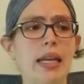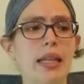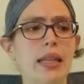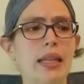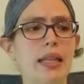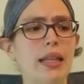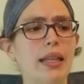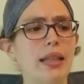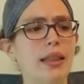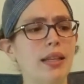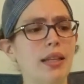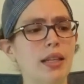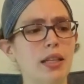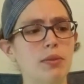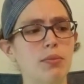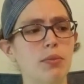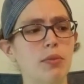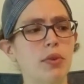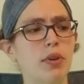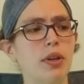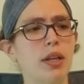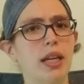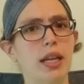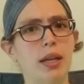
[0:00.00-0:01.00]
and like the next
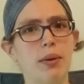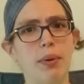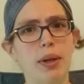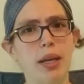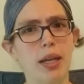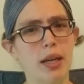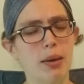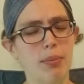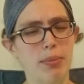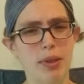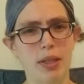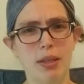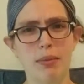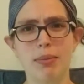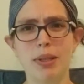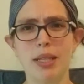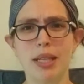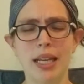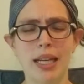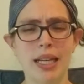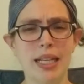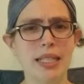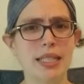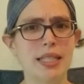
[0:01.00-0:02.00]
morning I'd wake up and it'd be
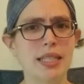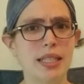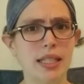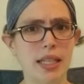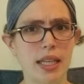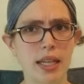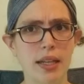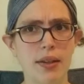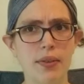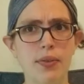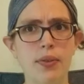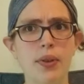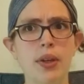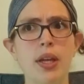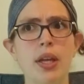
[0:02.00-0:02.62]
kind of stiff.